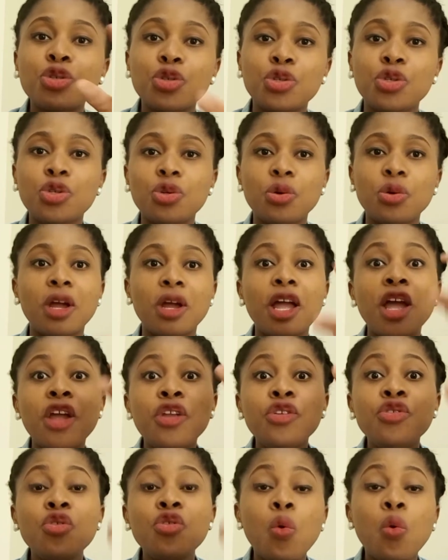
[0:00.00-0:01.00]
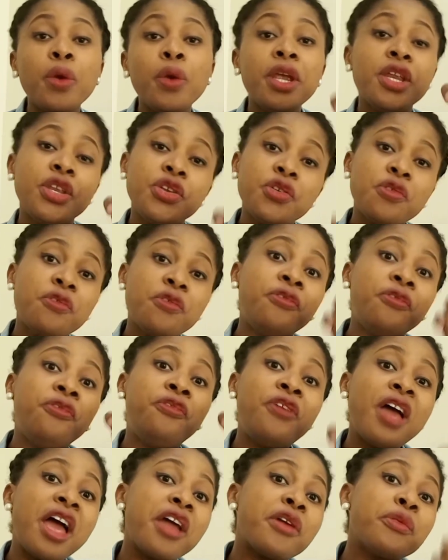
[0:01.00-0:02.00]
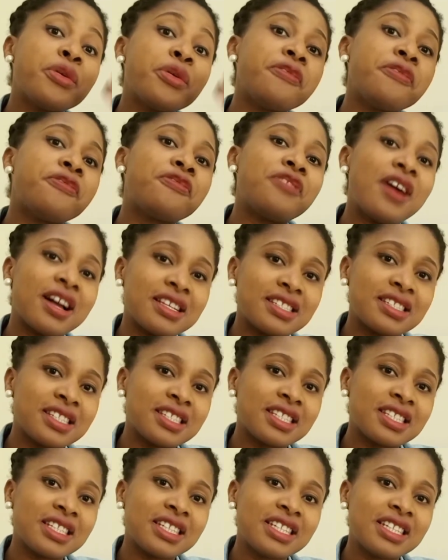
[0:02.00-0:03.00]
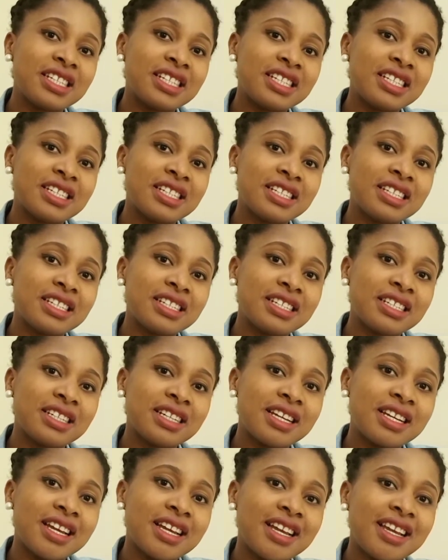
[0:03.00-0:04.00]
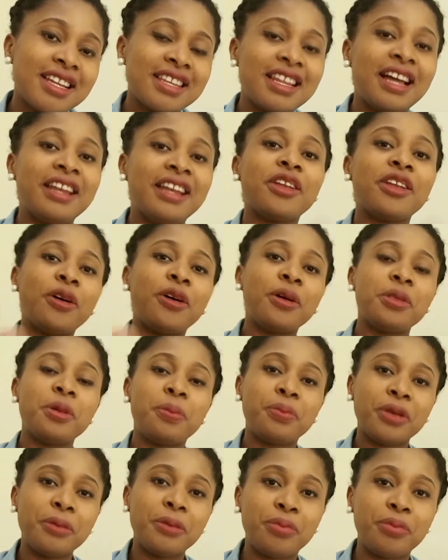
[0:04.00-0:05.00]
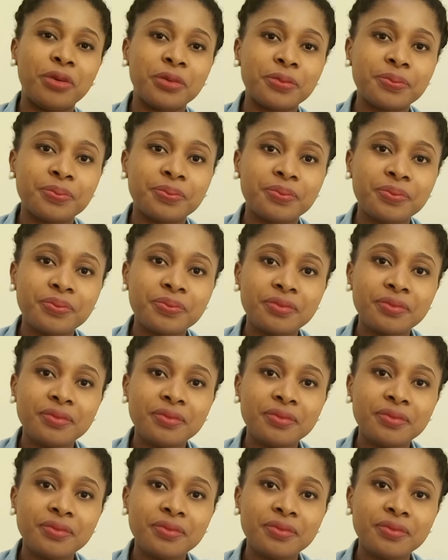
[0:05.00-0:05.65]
to you, knowing you very fast than the other people.